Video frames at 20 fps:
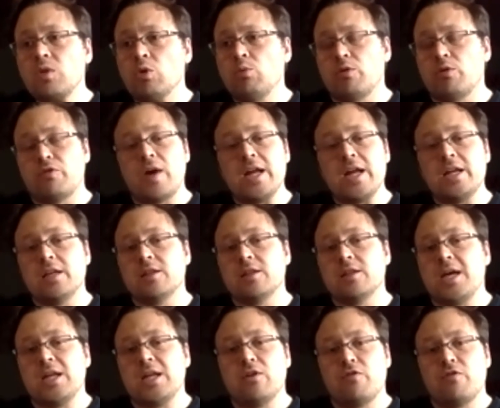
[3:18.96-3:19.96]
refining the
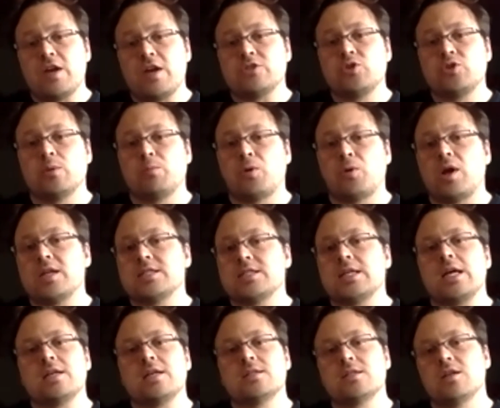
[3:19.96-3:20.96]
manufacturing
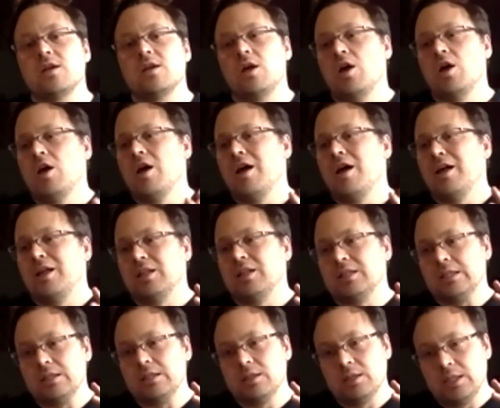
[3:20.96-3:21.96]
process,
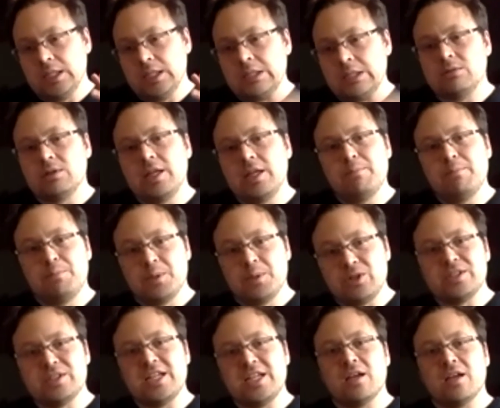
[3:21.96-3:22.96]
literally
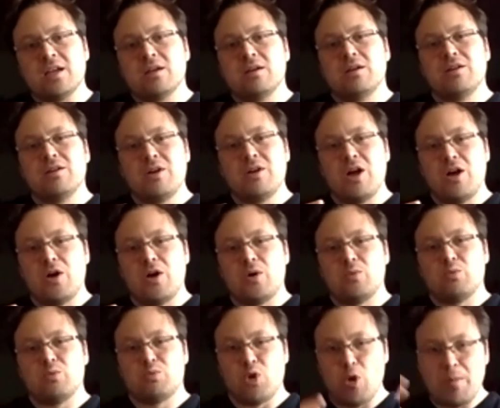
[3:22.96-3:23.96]
building
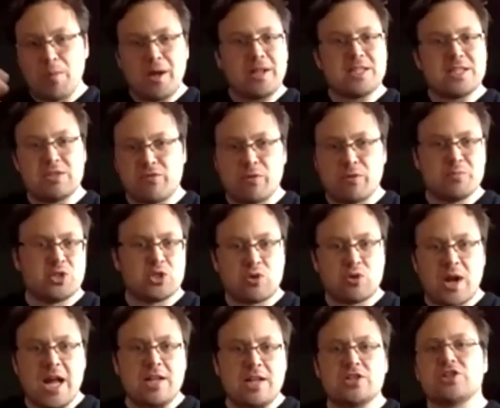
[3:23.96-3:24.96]
robots from
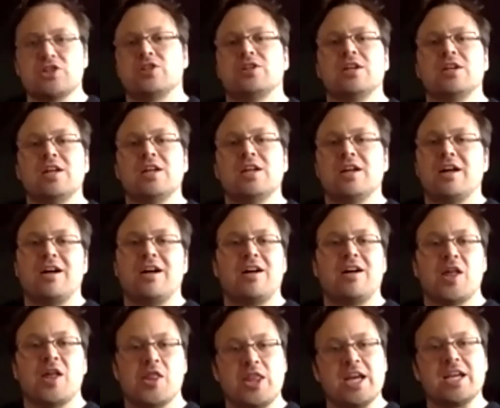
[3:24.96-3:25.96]
scratch
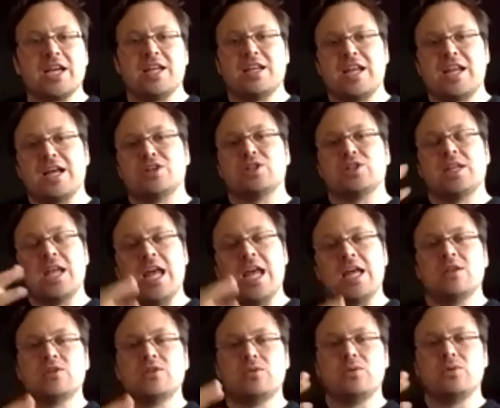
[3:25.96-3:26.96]
that can actually
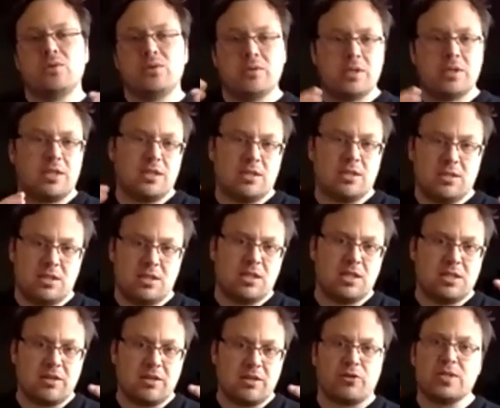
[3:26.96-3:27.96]
handle the
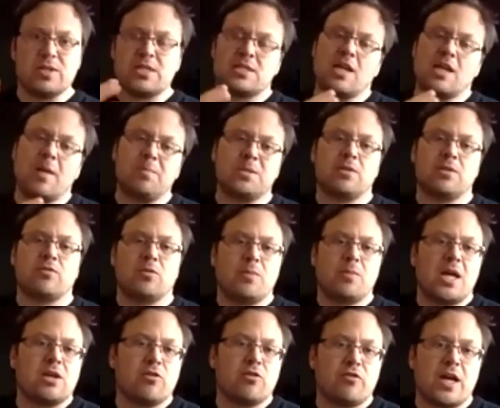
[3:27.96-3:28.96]
different steps of the
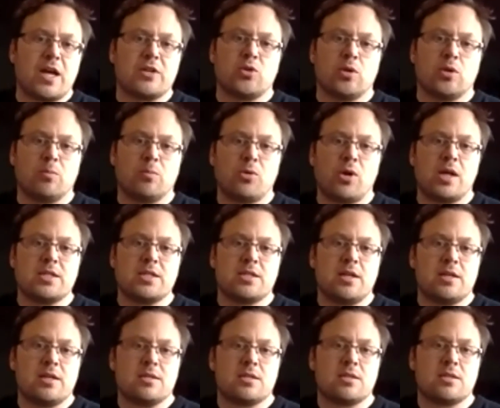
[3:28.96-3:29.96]
manufacturing
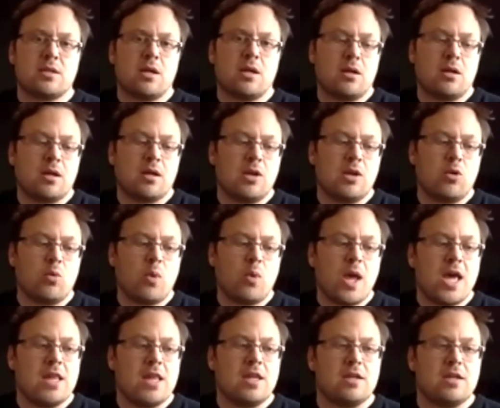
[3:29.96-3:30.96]
process in a
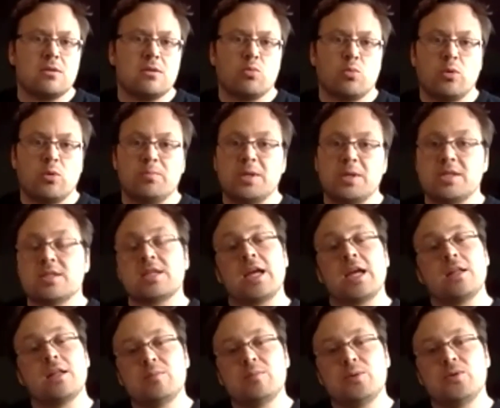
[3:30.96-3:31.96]
way that it would be
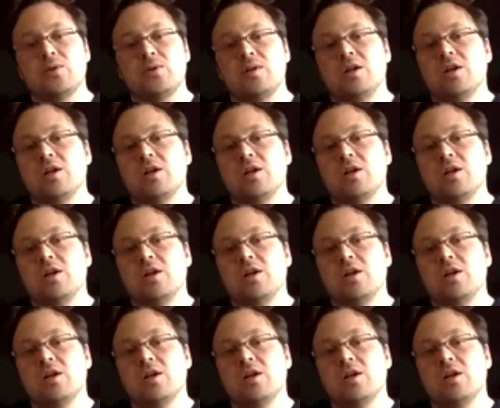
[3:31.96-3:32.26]
scalable.